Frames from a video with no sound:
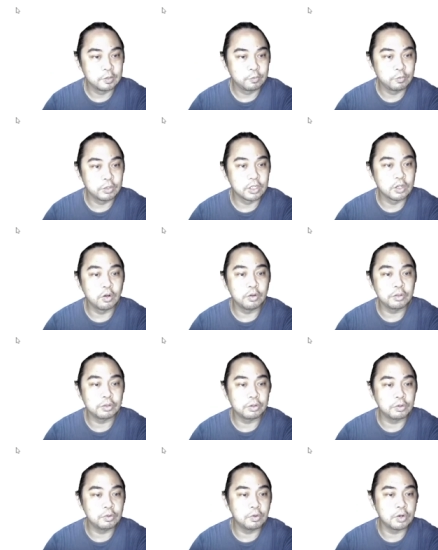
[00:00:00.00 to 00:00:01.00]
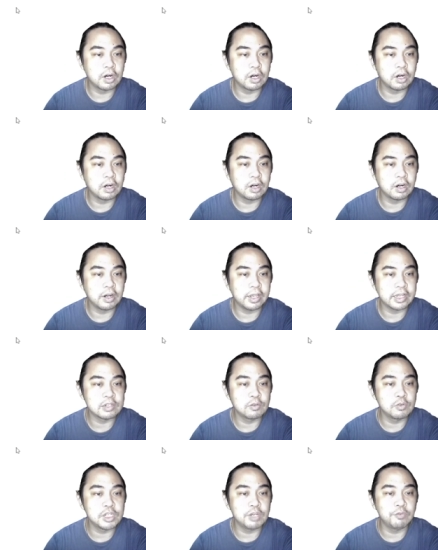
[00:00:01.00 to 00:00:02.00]
We'll go through her
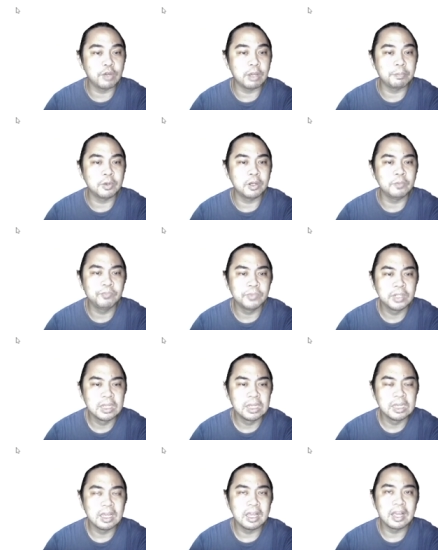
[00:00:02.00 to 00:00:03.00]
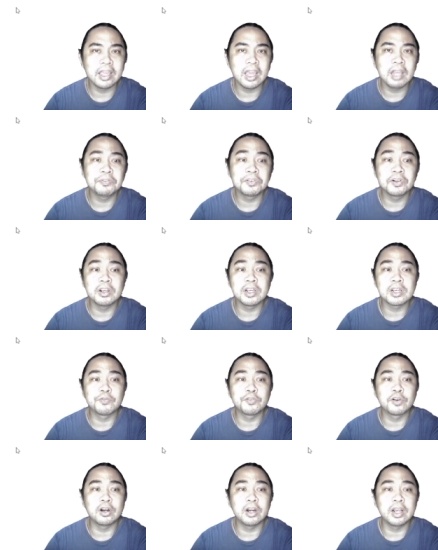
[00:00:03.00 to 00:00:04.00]
exclusive weapon. Again, for
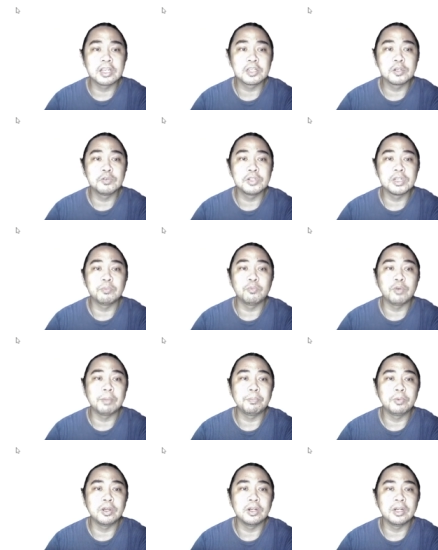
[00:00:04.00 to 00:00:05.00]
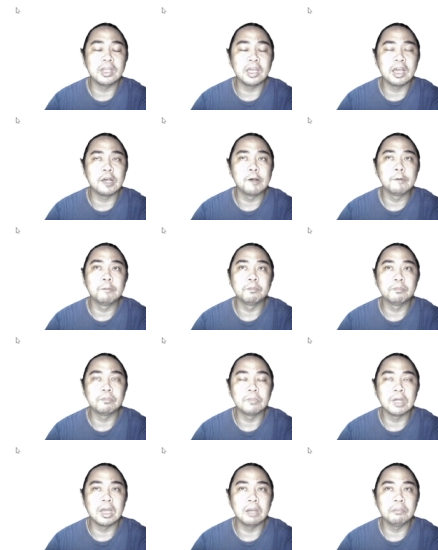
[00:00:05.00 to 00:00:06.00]
for her exclusive weapon, um,
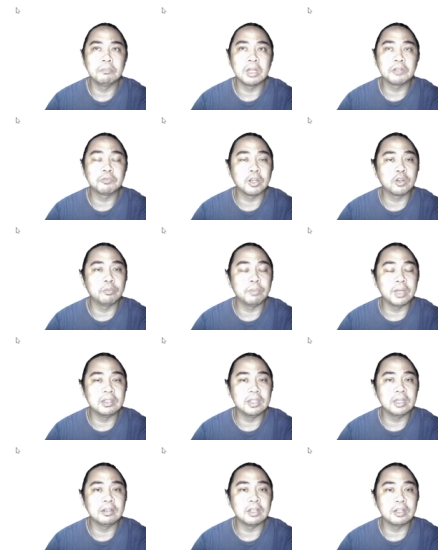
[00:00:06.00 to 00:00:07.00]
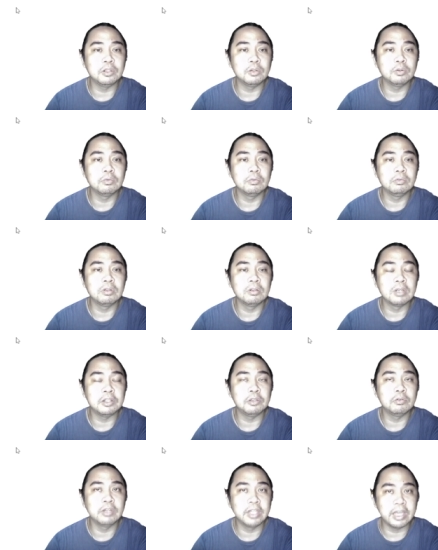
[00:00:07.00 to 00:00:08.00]
I'm not recommending that you
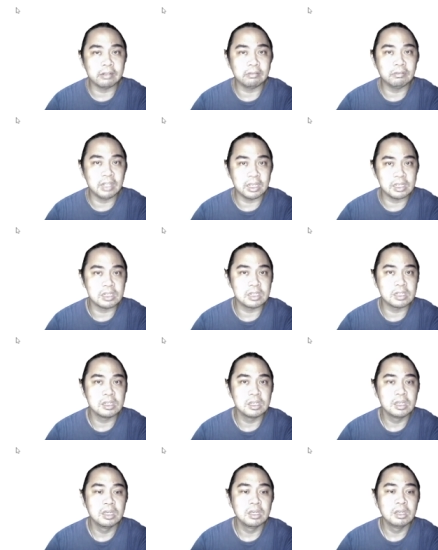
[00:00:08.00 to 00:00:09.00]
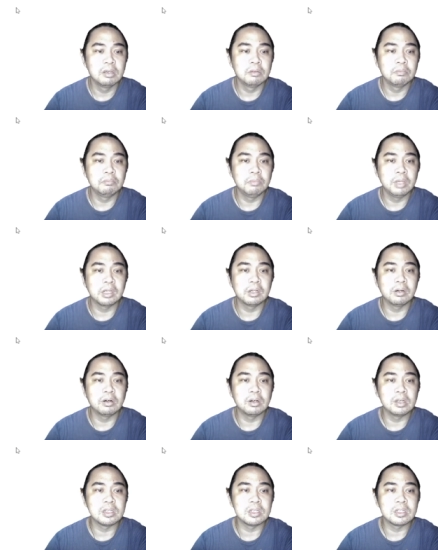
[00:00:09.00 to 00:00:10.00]
that you get this,
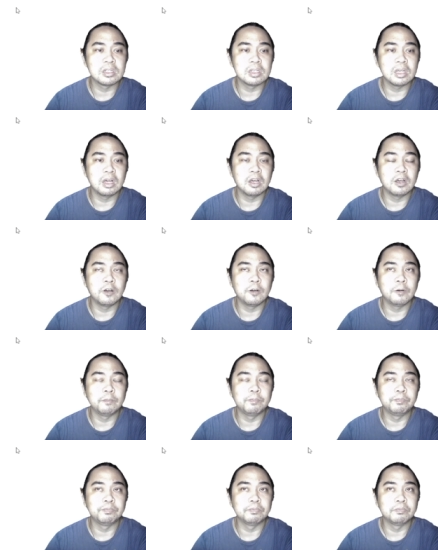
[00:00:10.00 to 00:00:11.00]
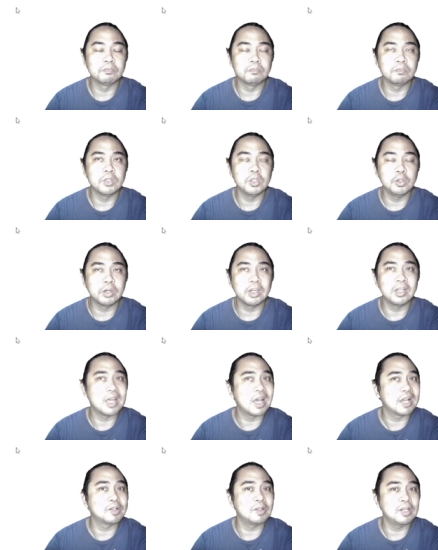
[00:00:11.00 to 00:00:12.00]
because um, you can
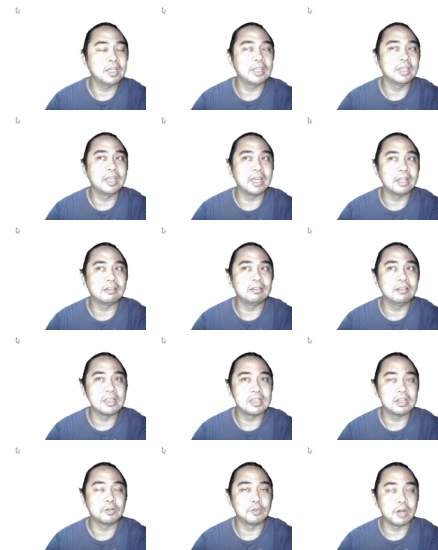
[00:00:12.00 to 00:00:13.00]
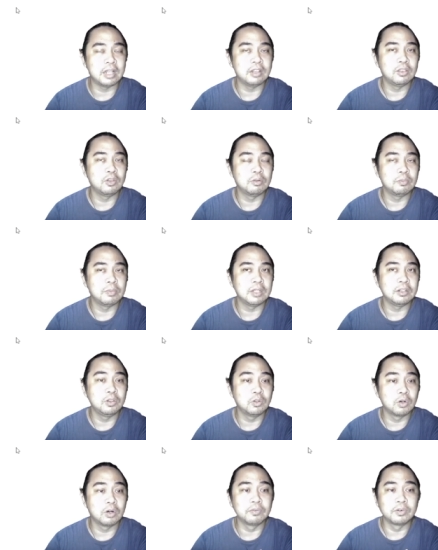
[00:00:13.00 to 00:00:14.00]
actually get this at random at the
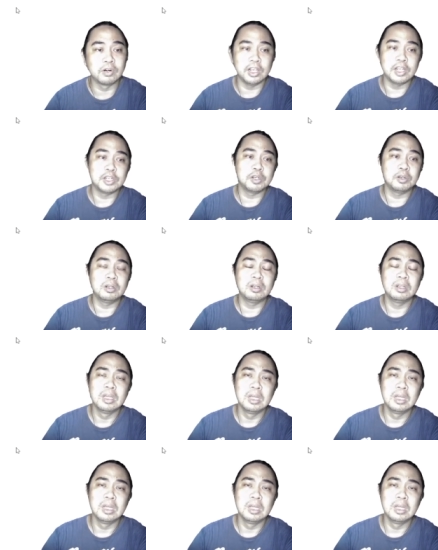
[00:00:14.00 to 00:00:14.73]
door of creation.